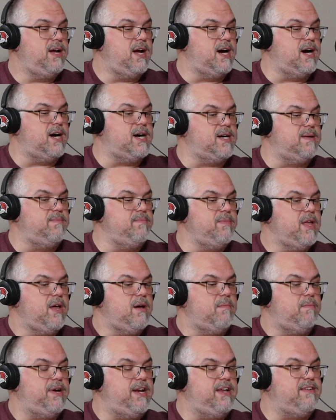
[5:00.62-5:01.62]

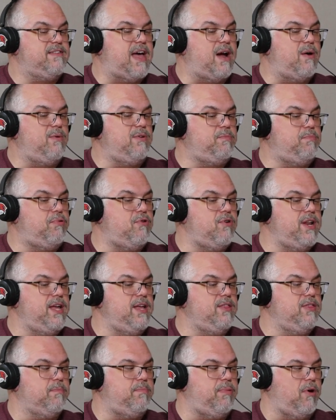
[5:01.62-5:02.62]
But as I was
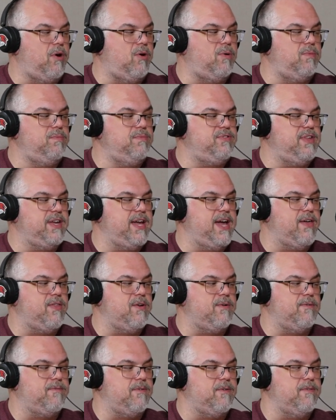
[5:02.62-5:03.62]
putting the poems
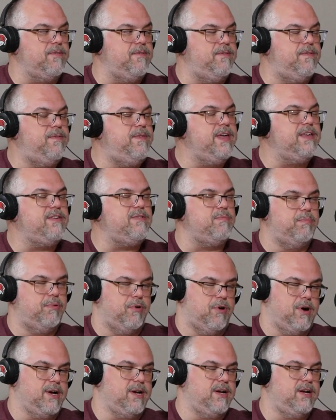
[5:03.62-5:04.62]
together for this
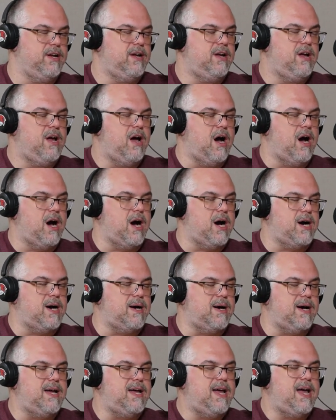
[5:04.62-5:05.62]
book,
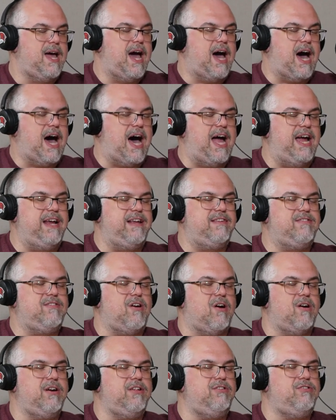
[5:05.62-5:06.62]
I
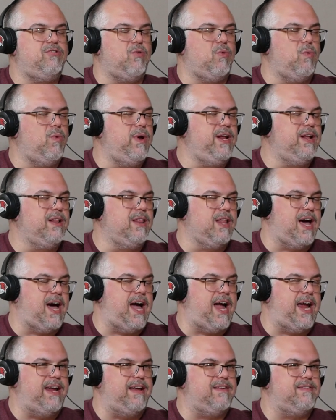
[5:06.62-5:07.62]
started to
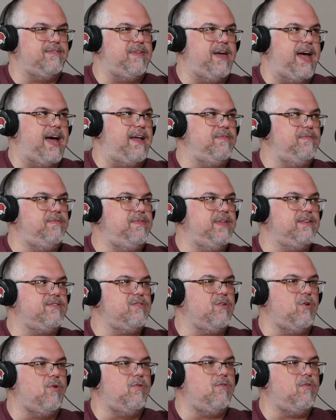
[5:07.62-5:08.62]
realize that this
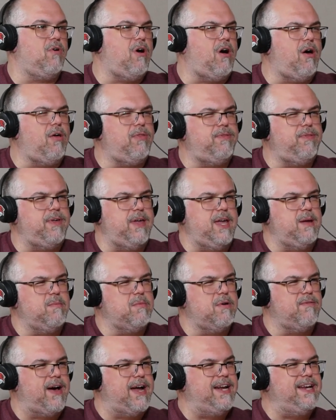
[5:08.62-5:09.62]
overall theme
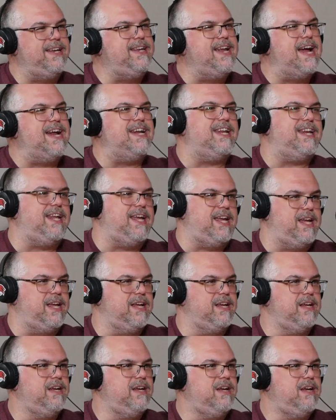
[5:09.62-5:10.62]
of identity
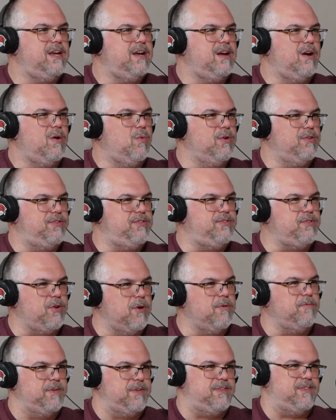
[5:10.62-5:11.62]
was
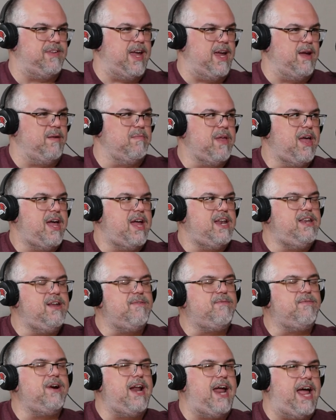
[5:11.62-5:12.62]
surfacing.
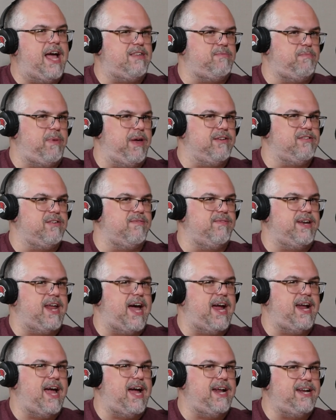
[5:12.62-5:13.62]
Different aspects of it,
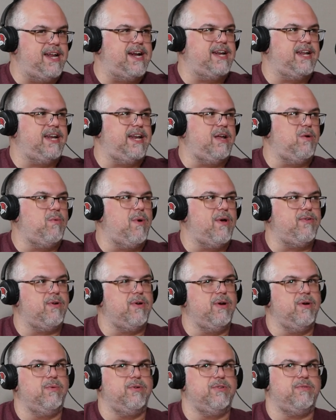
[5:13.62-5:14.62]
identity, whether
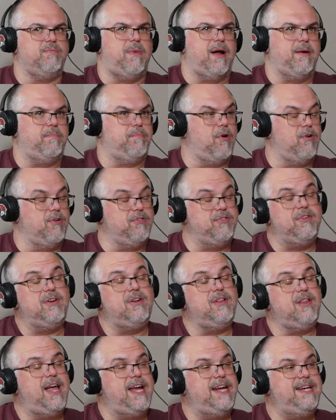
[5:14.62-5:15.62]
it was my
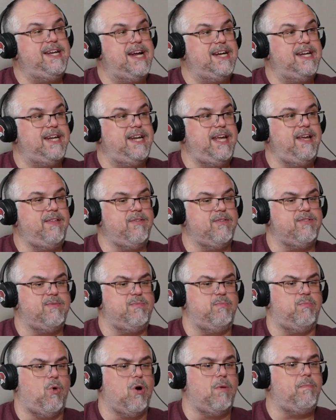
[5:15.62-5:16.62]
personal identity. There's
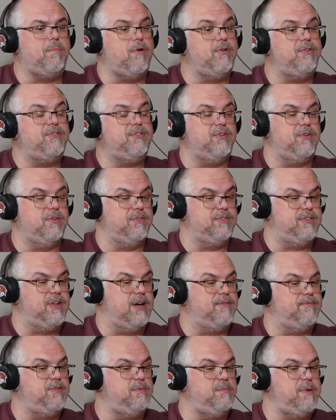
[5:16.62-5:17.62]
more personal
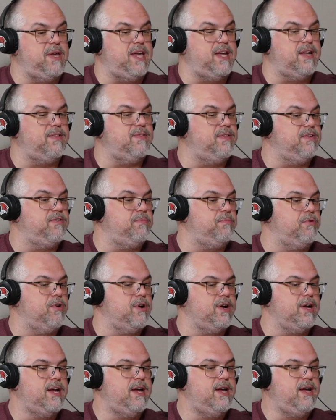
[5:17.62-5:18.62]
stuff to me in this
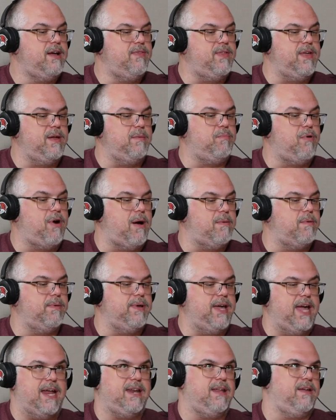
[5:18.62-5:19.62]
book than
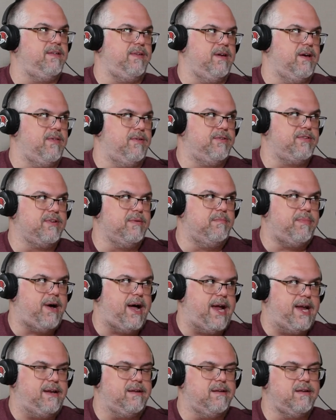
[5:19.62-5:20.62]
probably any of the others
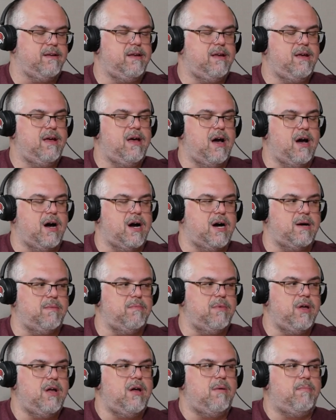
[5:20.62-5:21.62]
combined.
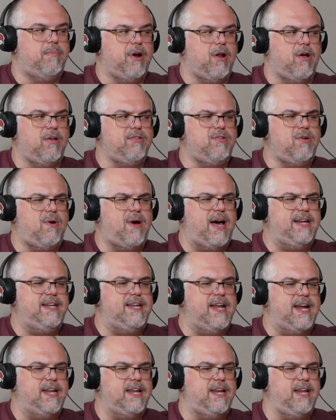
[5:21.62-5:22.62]
But also
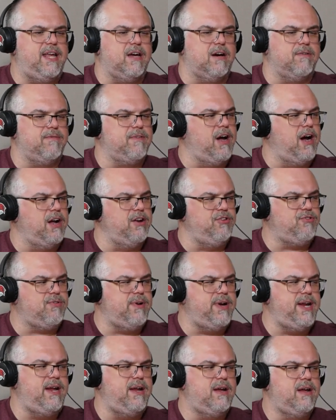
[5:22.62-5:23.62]
identity of
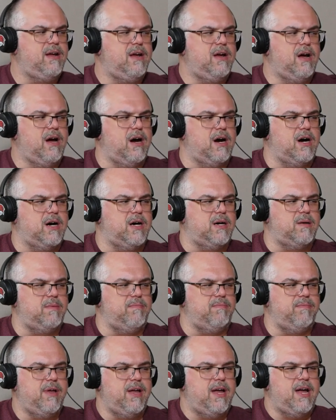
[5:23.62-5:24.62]
country,
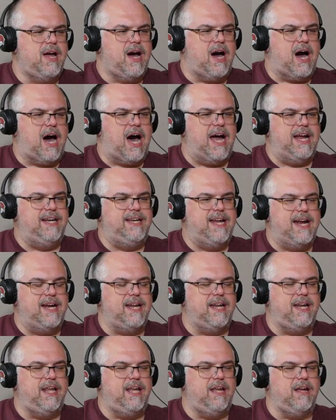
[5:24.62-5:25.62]

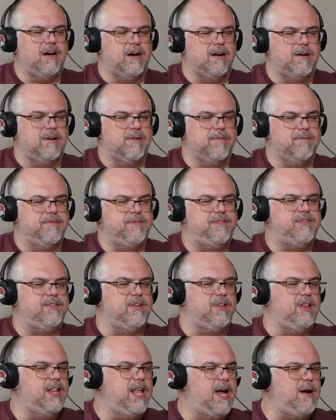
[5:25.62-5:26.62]
identity of
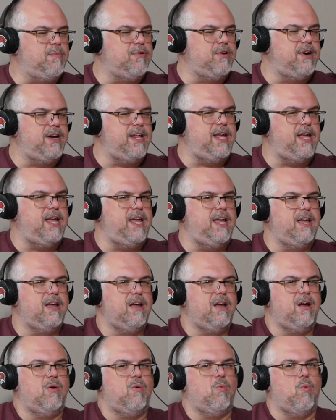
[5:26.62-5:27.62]
celebrity,
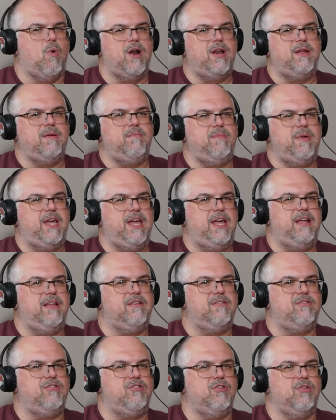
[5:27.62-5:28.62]
what it
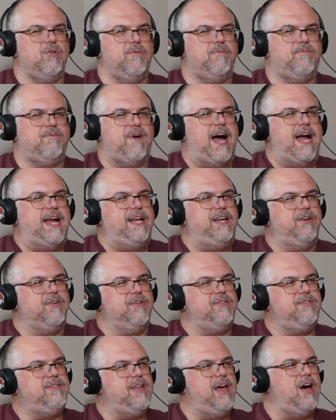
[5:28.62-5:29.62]
means to find
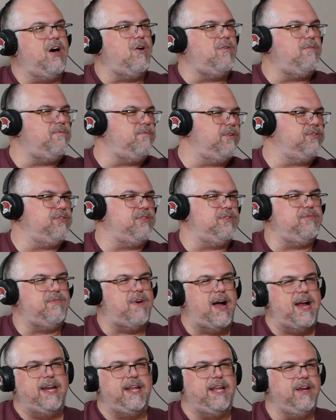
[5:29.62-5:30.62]
yourself versus
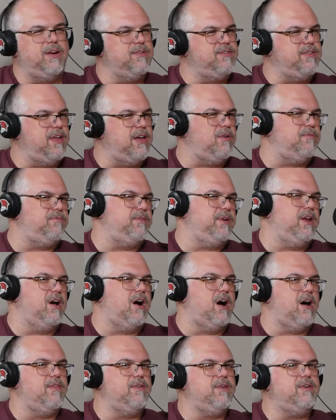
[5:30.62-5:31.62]
finding yourself in
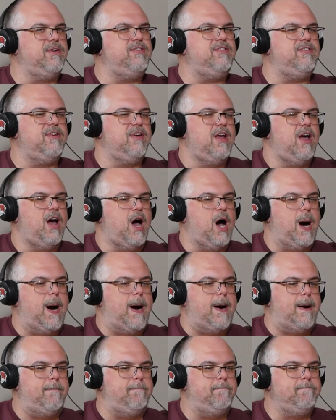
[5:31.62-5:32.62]
others.
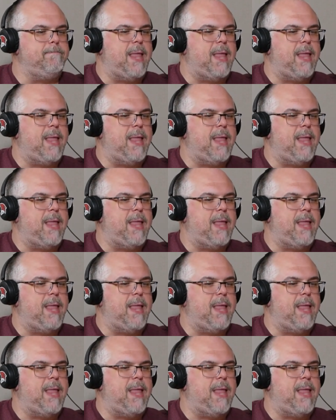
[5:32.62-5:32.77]
And